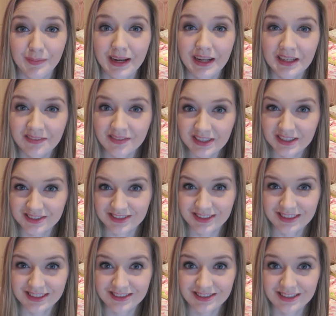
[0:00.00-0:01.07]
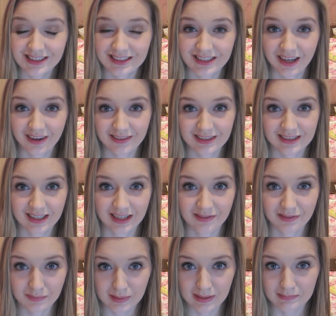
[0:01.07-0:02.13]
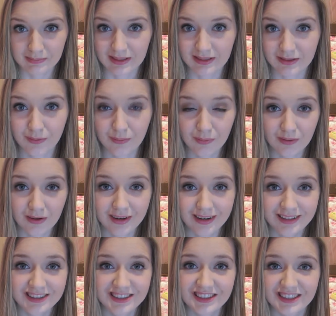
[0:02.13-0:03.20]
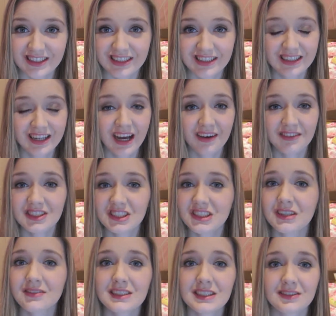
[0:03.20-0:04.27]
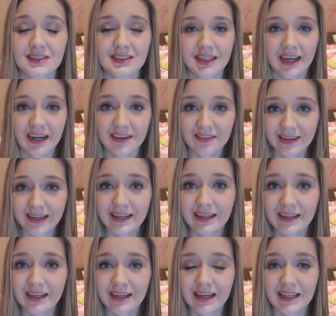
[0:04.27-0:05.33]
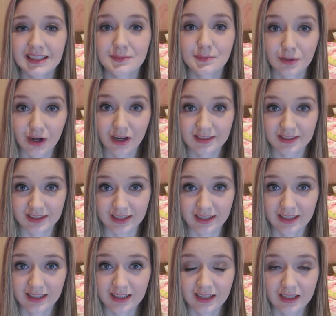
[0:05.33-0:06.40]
but I never used to use because I always thought it would make me look orange and I was just always so scared of it, is bronzer.